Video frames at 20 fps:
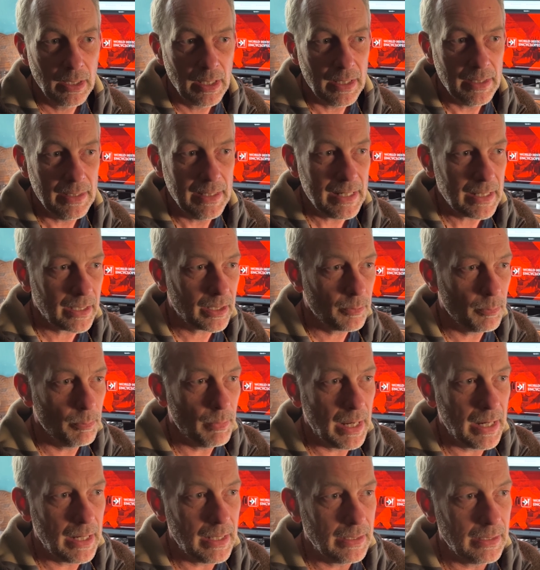Nick
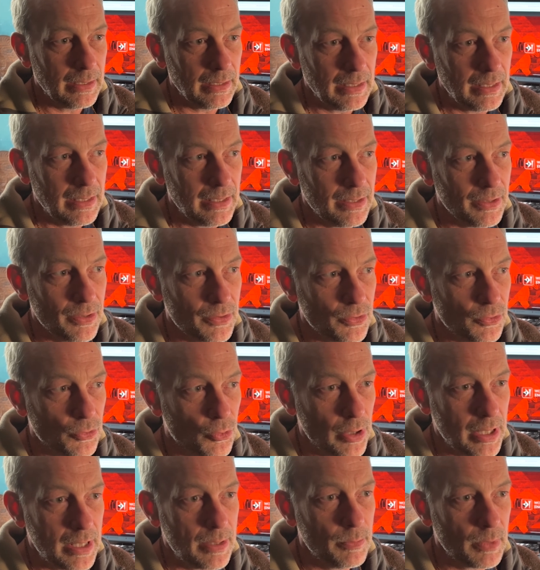made his
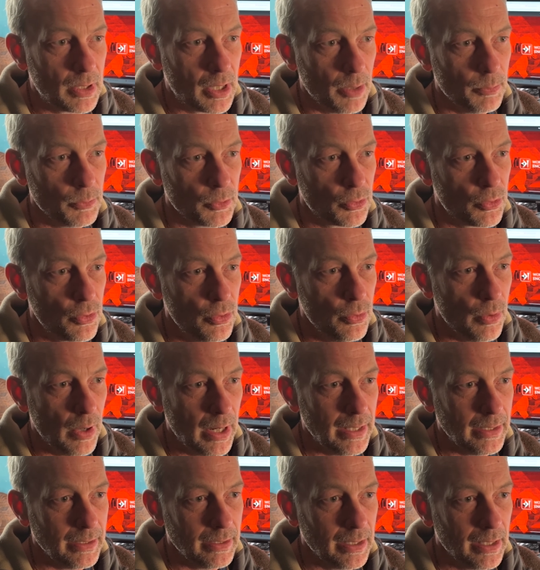dream come true,
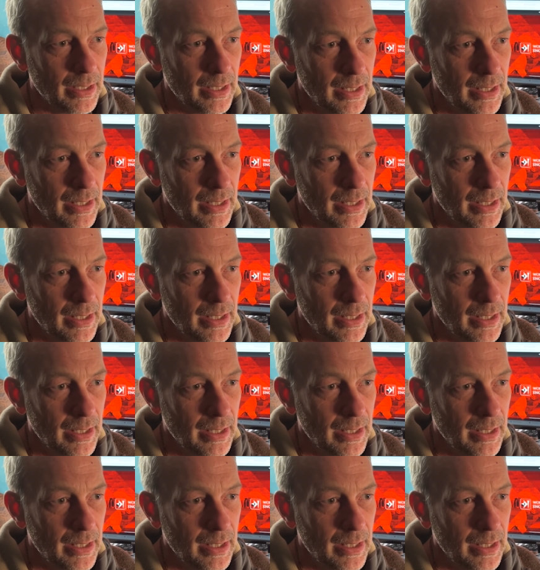and